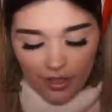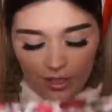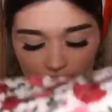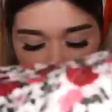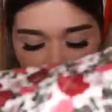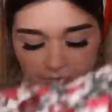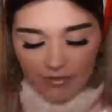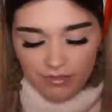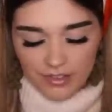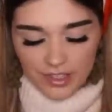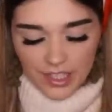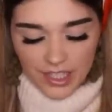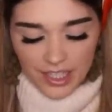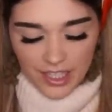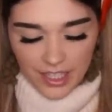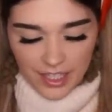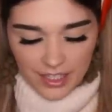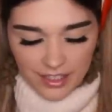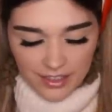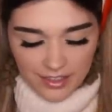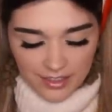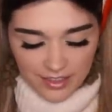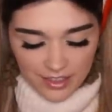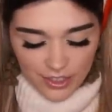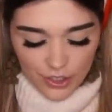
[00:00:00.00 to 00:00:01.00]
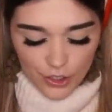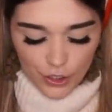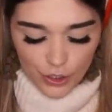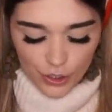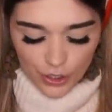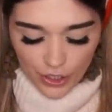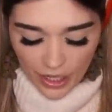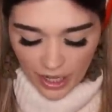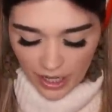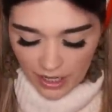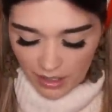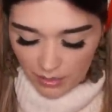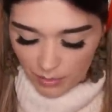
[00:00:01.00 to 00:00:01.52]
lovely
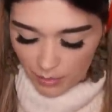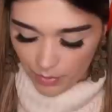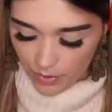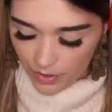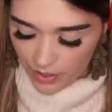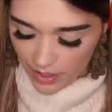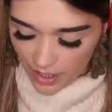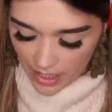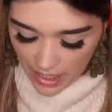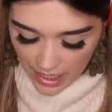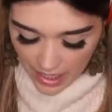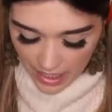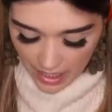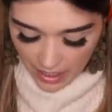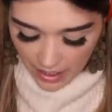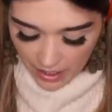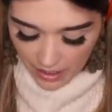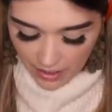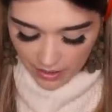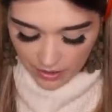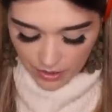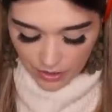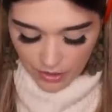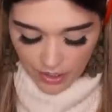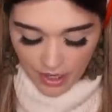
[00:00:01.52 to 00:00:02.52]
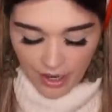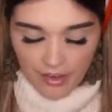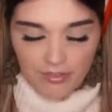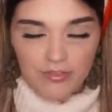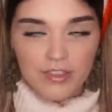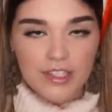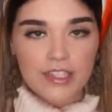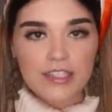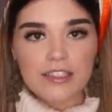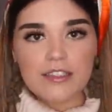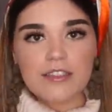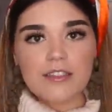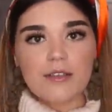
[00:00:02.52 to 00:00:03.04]
shape. They have
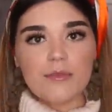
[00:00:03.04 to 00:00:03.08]
these